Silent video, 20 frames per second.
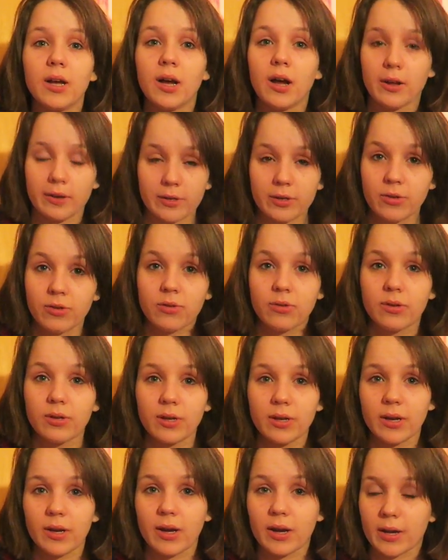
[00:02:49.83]
I'll do
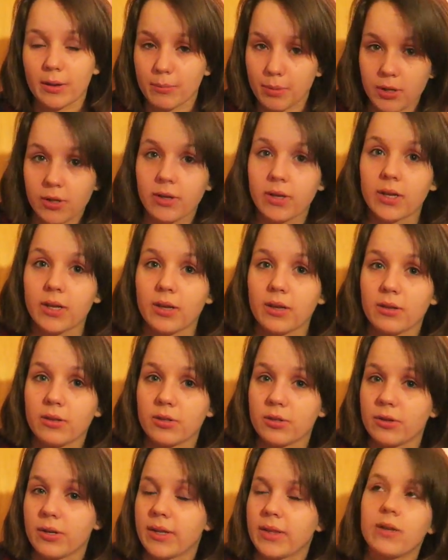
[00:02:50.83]
a computing degree.